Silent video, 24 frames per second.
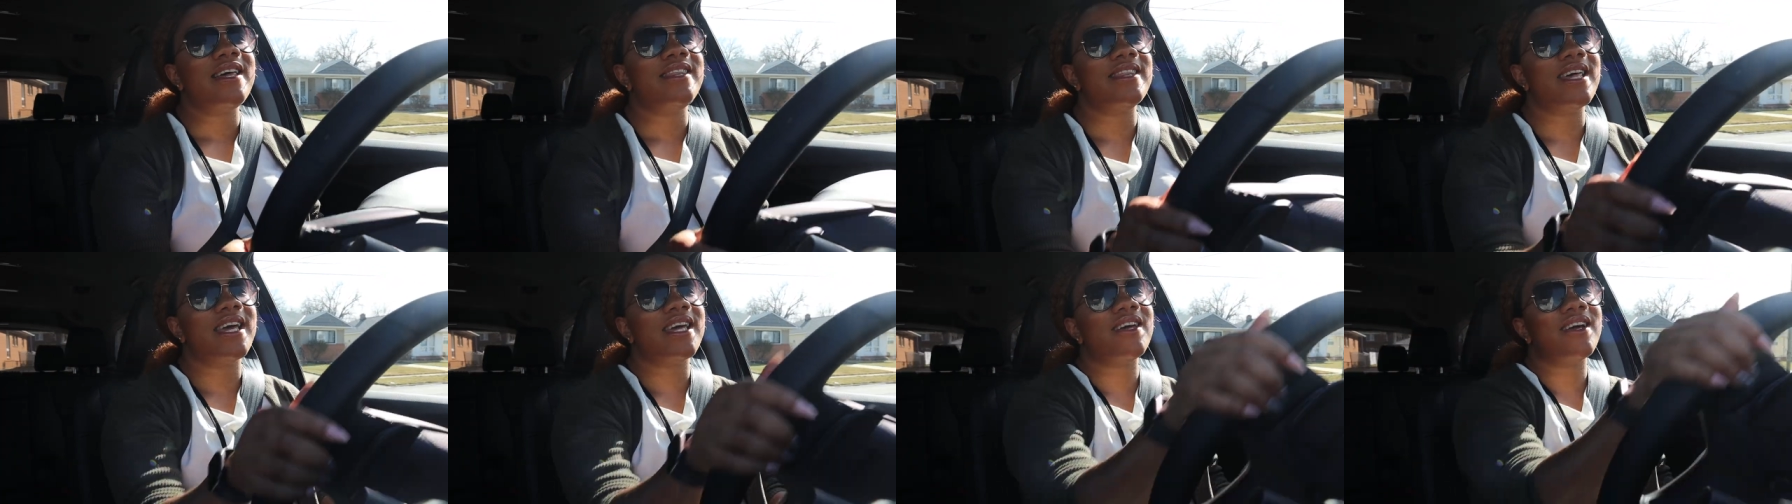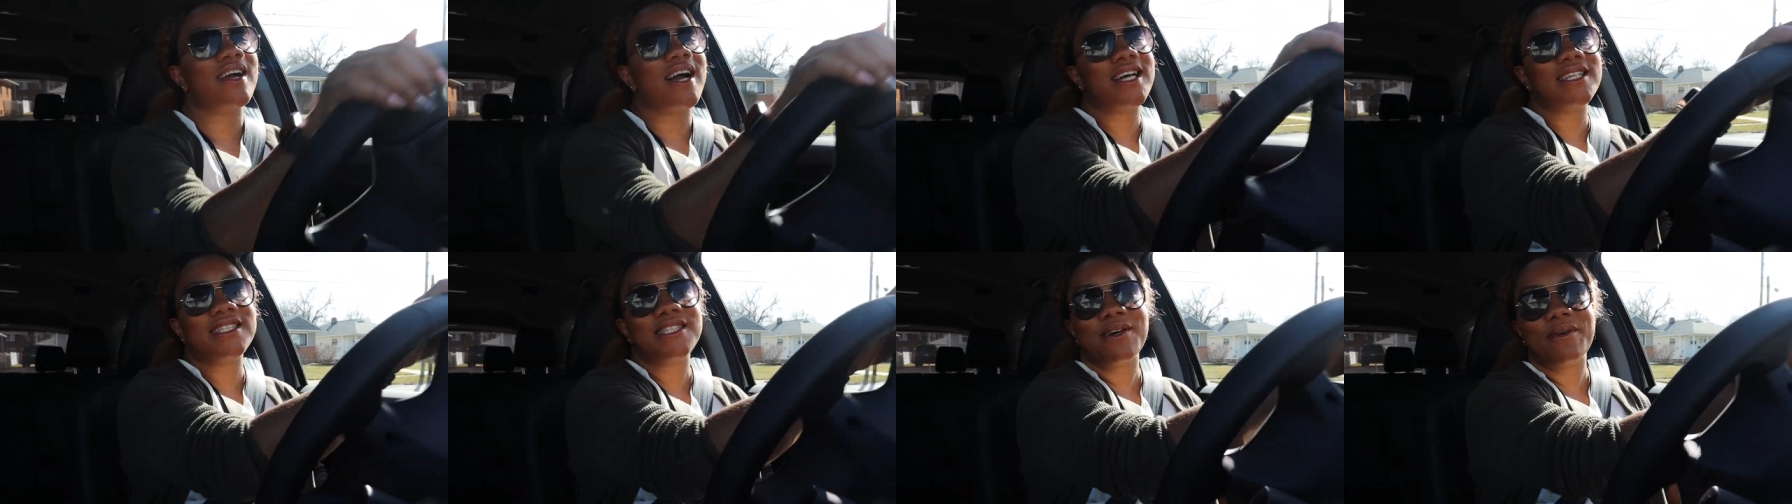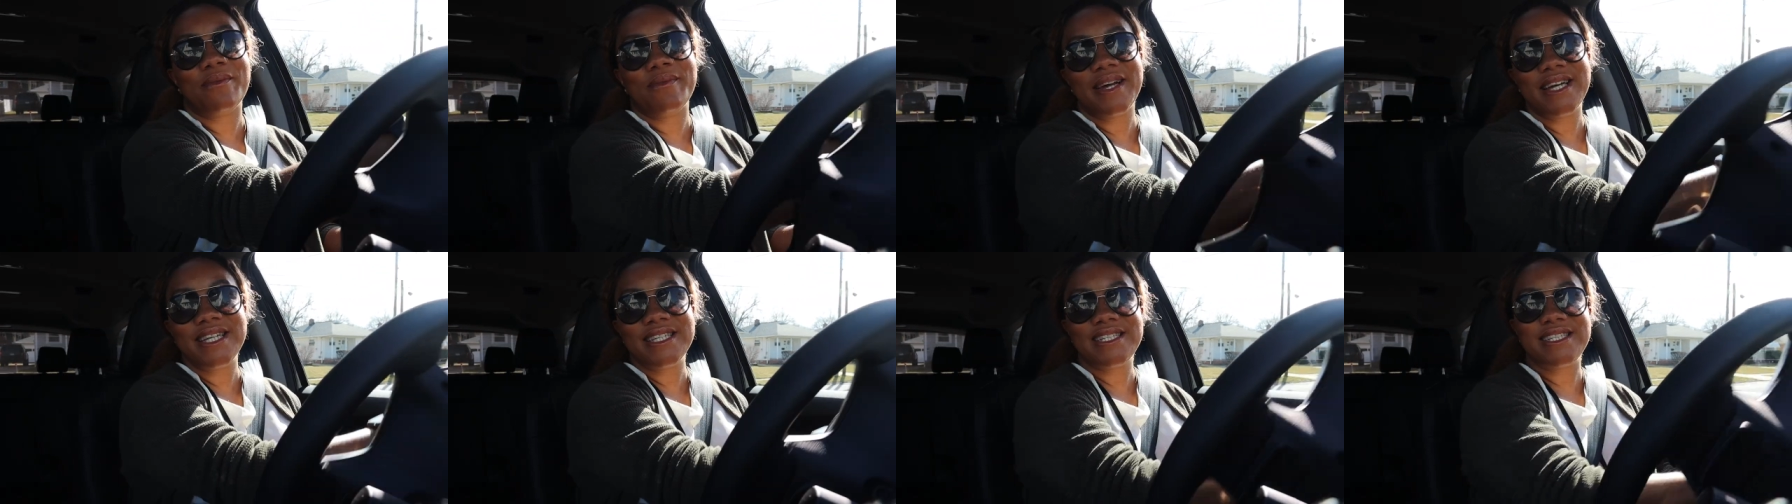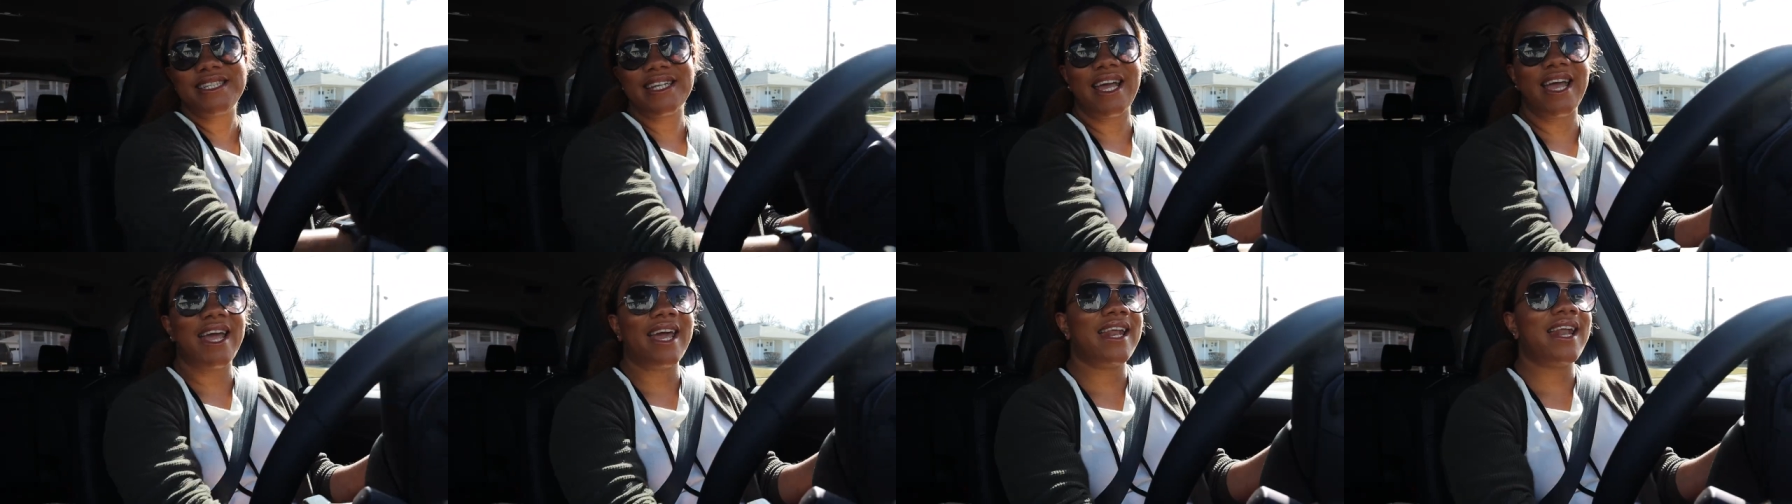Thank you guys so much,
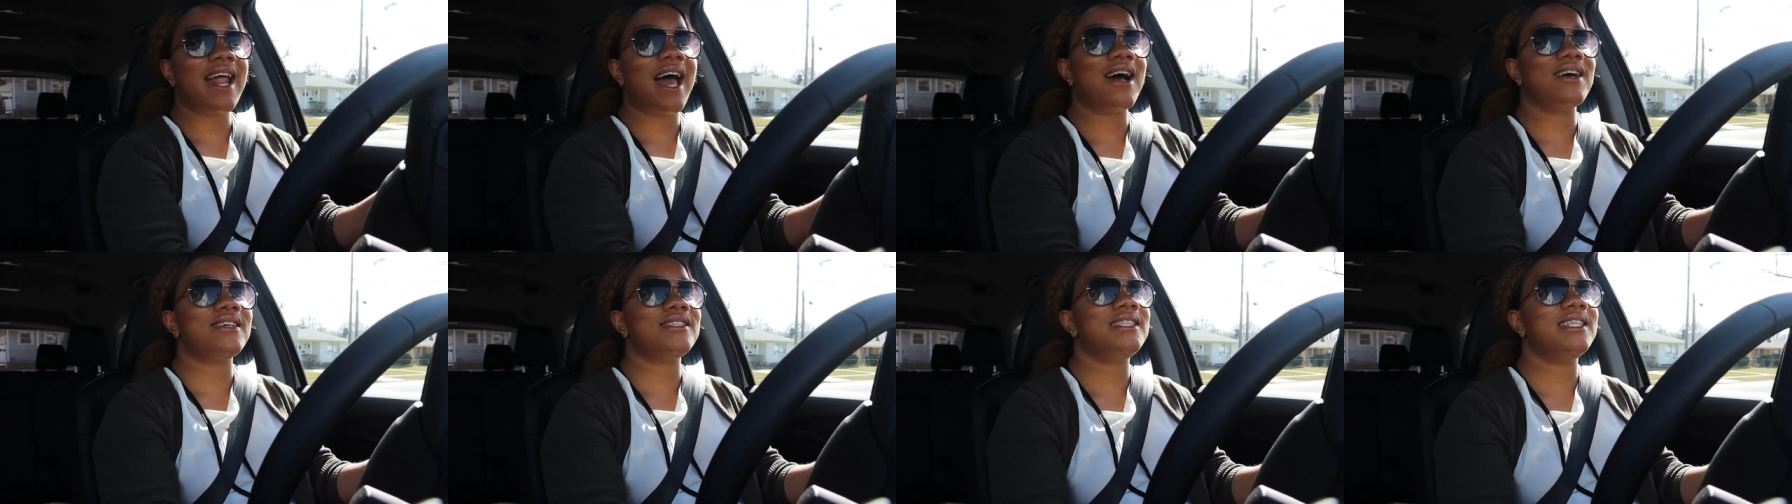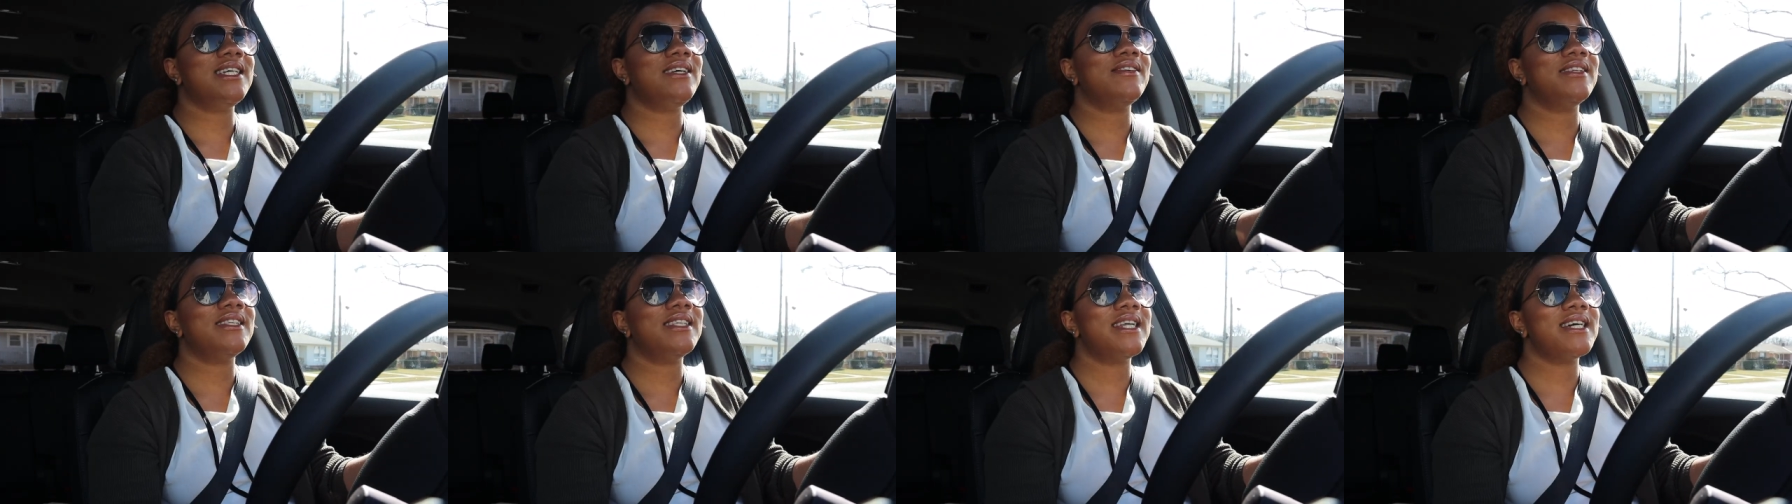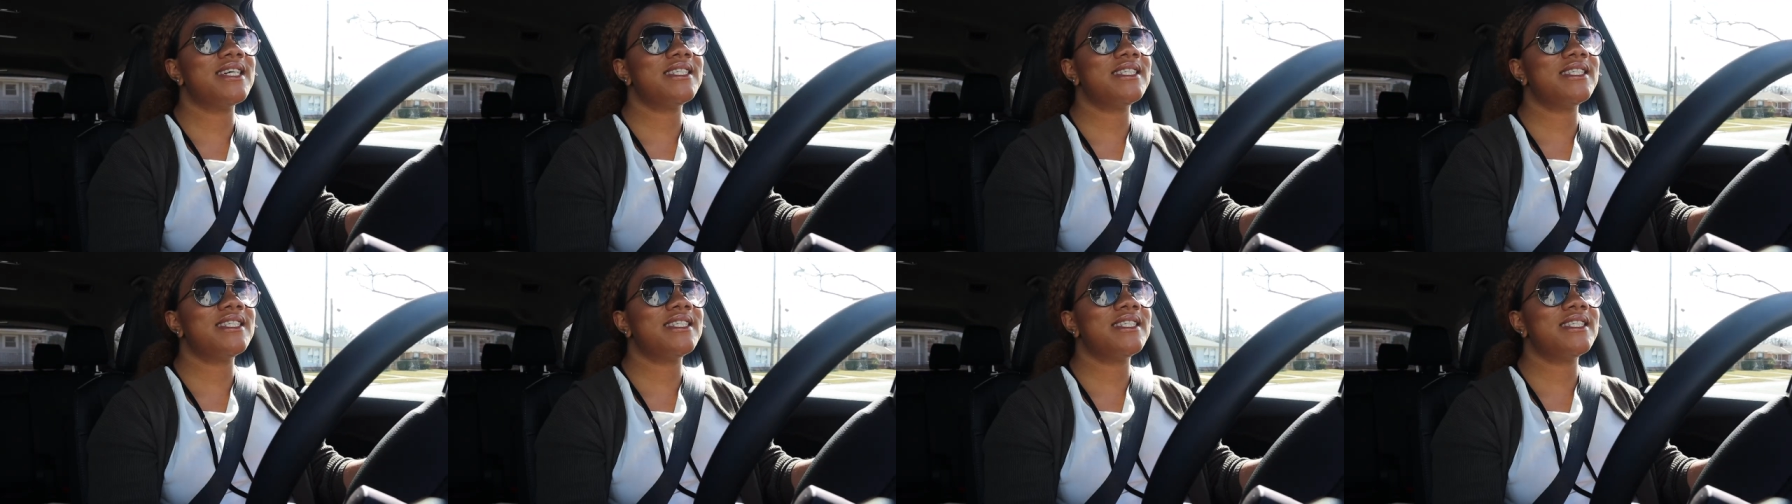and I'll see you in the